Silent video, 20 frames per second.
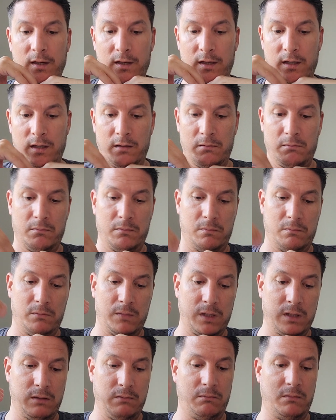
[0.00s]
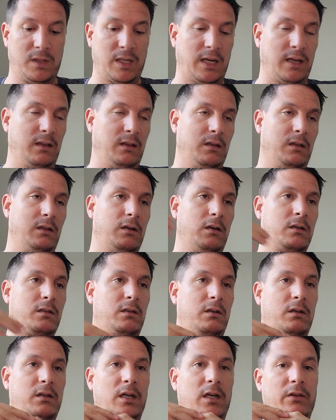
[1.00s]
And then the
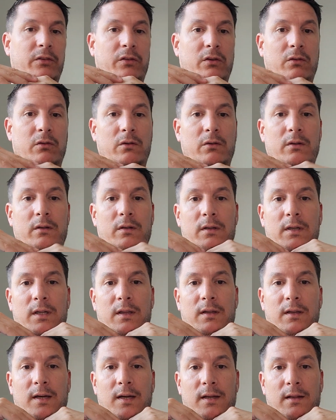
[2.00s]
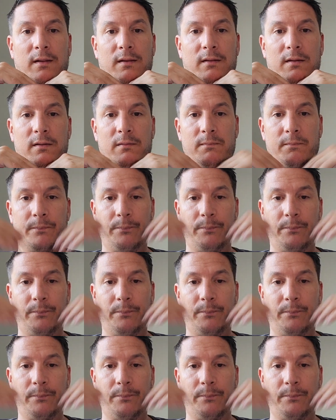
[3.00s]
doctor tells you at the end